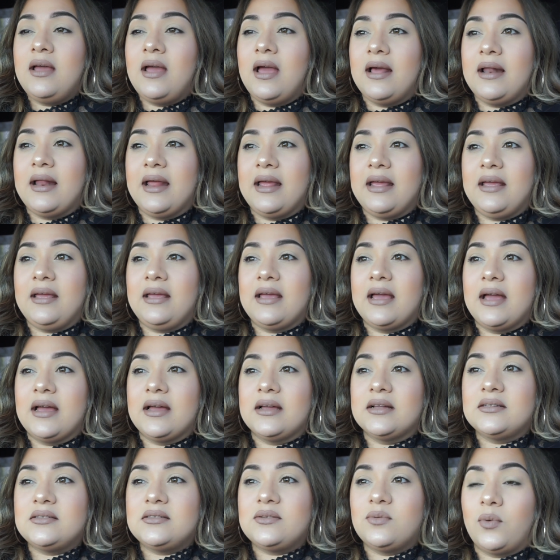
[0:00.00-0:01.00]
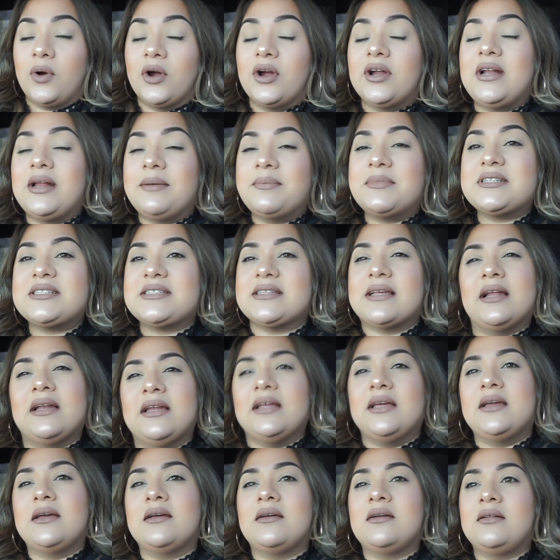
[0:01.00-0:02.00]
and I get, well, her name is
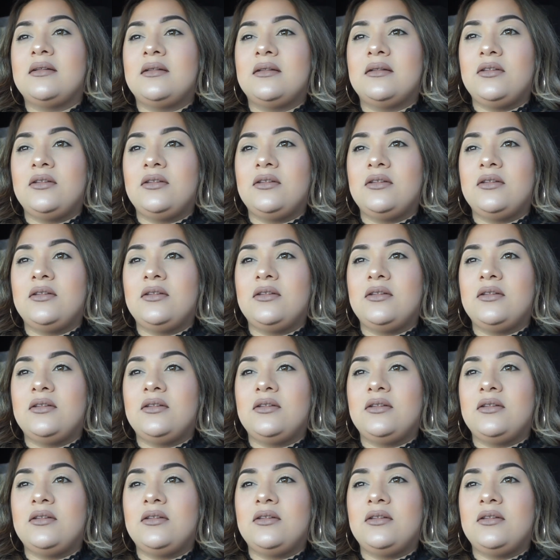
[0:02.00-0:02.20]
Araceli,